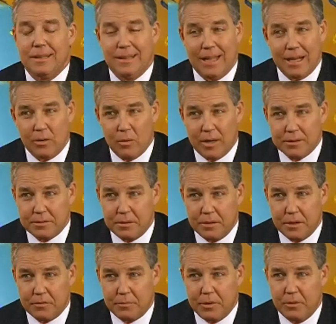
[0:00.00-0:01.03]
Likewise, in
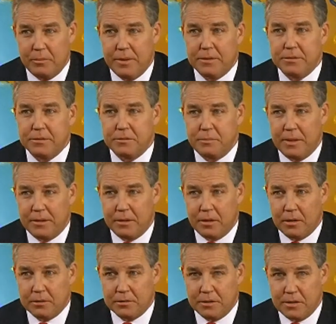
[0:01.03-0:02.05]
the lift boat business, being the
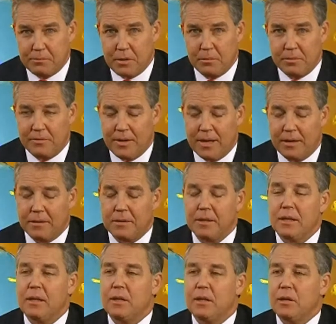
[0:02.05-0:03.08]
largest lift boat
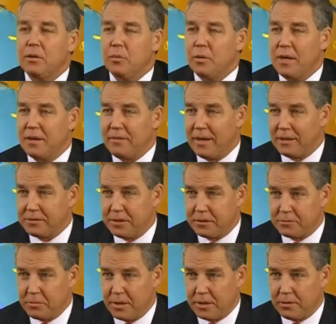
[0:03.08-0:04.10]
provider, we have
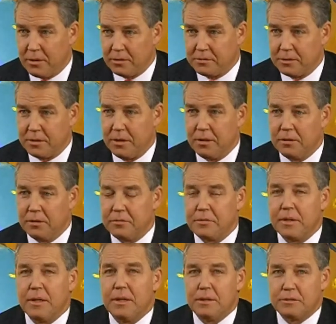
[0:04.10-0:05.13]
assets spread across the Gulf.
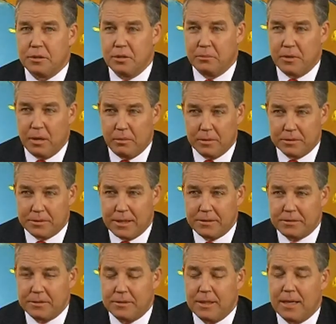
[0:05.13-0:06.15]
So the
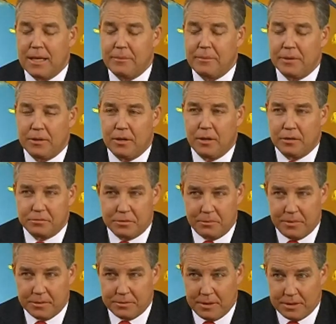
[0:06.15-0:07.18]
mobilization time and cost
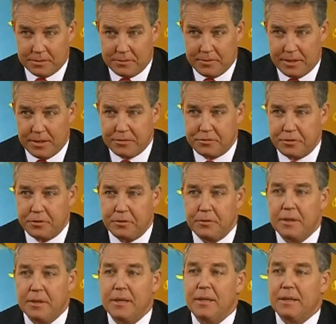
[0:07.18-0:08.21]
are much less of an
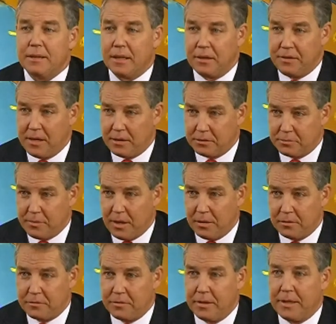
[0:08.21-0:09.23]
issue than if you had a
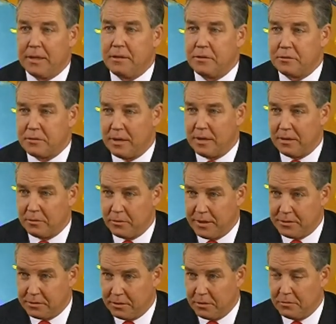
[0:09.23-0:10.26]
smaller fleet and you're trying to
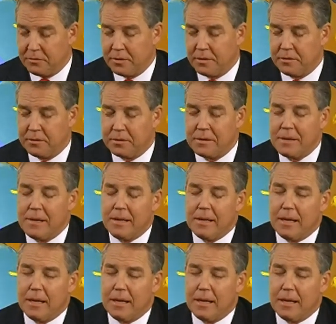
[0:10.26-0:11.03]
reach and go further.